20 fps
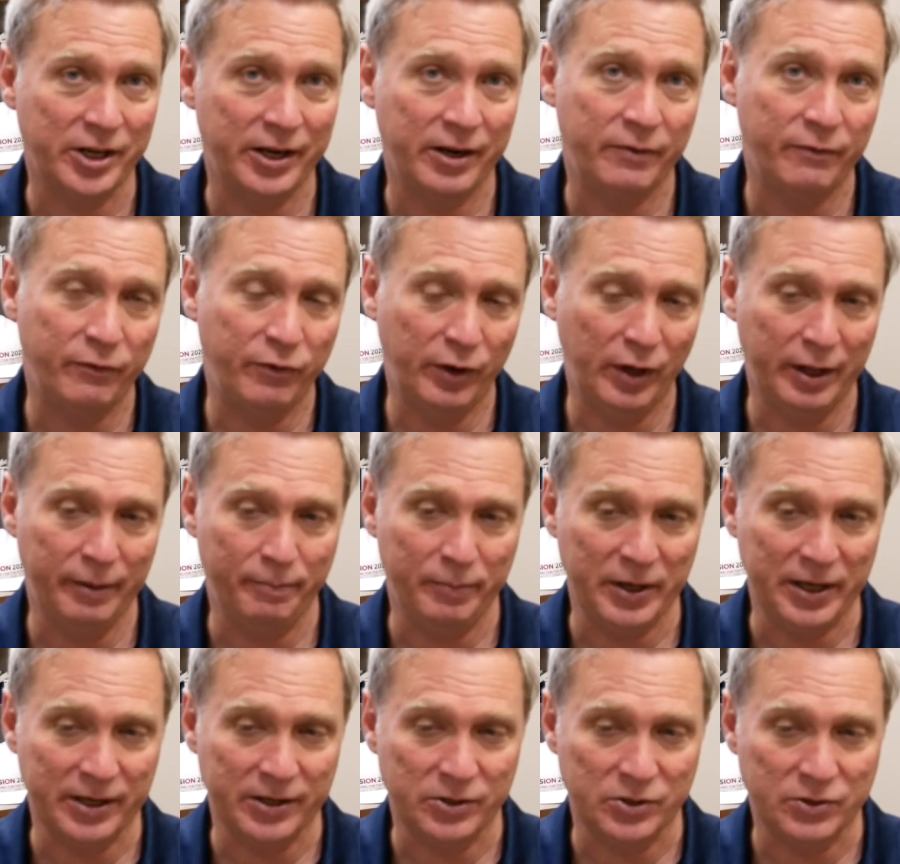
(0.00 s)
in
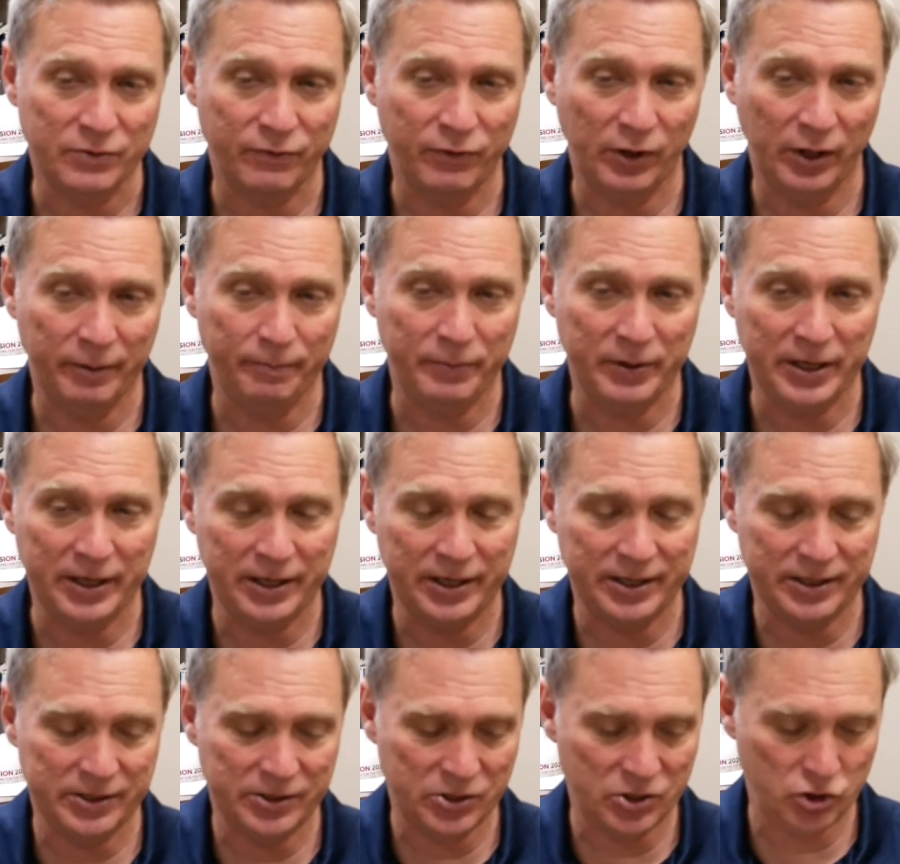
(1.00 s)

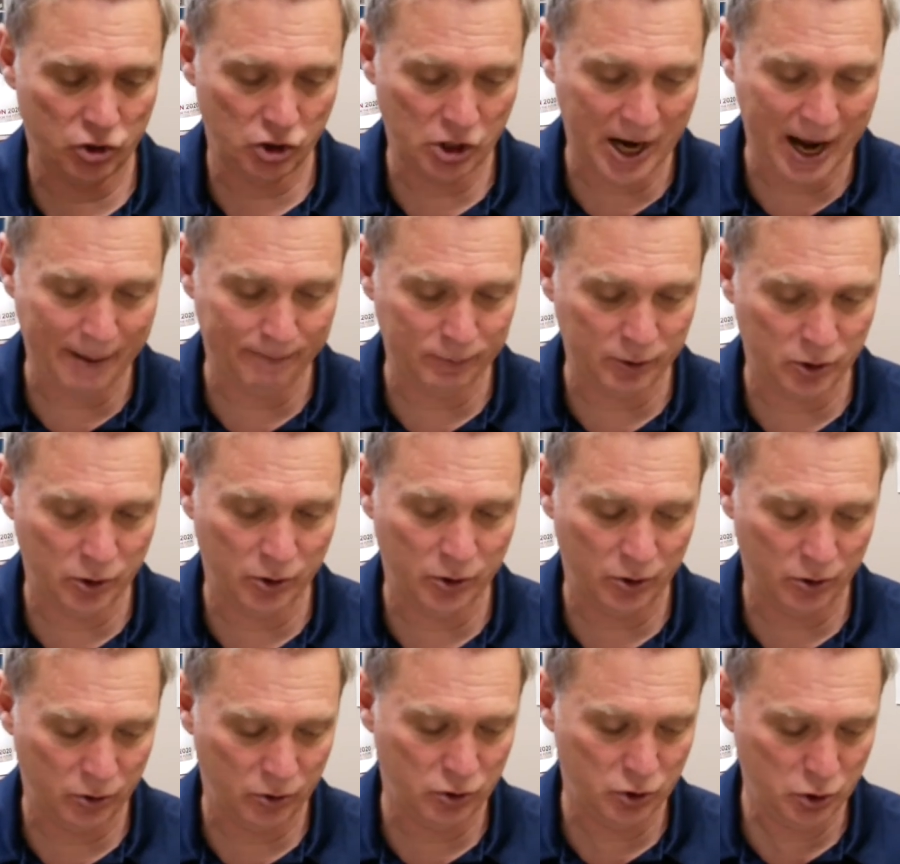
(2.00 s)
Philippians
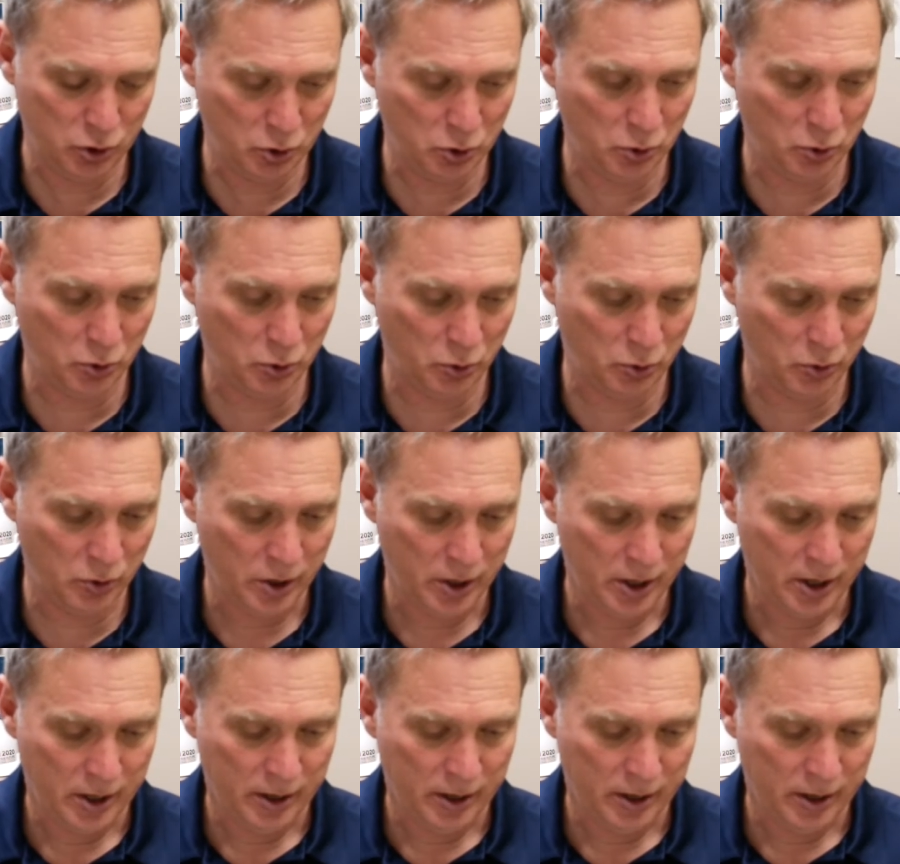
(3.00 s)
chapter 2,